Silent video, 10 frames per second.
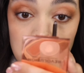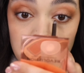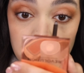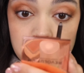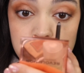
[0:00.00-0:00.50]

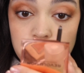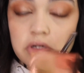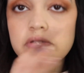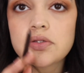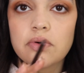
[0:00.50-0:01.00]
from the
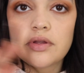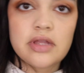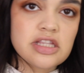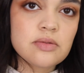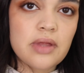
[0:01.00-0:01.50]
drugstore
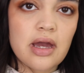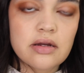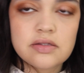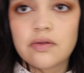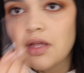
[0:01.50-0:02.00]
that's
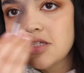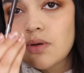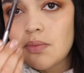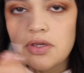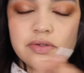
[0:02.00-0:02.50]
black, so that's why
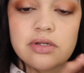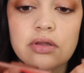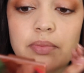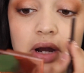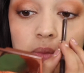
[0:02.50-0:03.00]
I'm using the
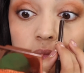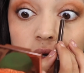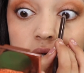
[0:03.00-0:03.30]
brown one.